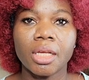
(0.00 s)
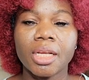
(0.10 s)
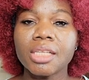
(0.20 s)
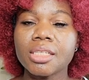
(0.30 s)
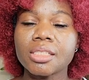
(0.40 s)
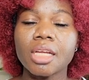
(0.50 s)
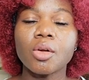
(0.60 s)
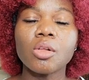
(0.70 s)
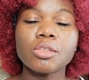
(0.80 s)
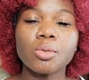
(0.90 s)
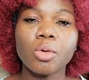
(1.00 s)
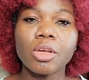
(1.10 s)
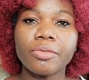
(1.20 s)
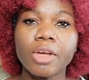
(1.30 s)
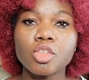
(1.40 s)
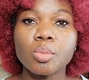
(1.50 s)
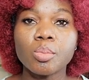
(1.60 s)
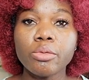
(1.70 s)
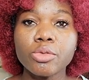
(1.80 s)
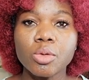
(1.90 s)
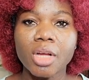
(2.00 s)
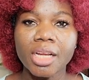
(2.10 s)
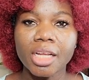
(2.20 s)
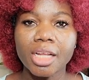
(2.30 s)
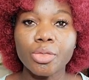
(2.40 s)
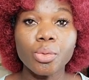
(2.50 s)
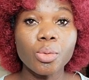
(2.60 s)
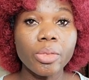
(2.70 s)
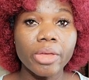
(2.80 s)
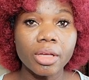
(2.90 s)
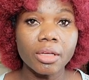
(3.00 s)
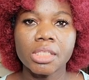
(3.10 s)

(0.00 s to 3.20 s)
Nurses can also qualify to move to Canada through the